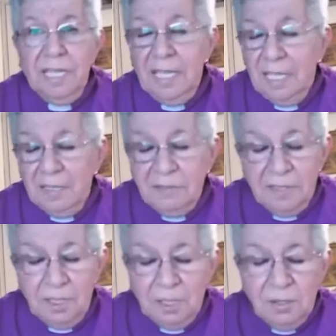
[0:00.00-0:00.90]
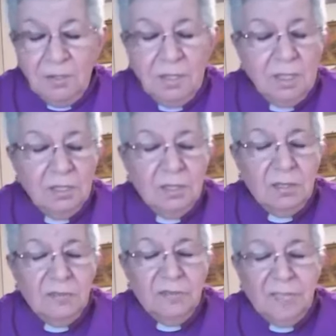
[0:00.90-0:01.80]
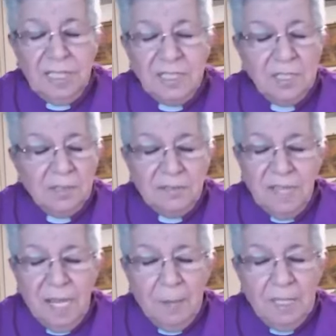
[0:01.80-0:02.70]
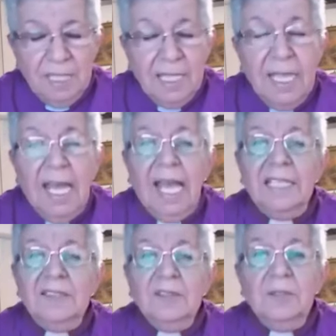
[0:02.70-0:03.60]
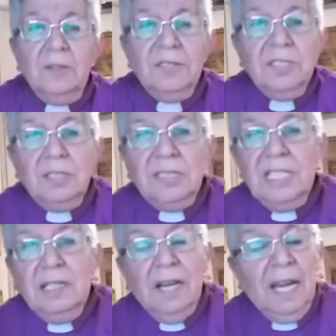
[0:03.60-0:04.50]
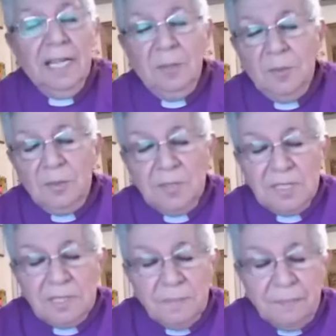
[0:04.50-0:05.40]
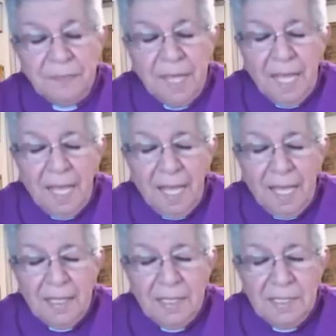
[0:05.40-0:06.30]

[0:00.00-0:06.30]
I pray for healing for you, your friends, your family, and of course your dear animals.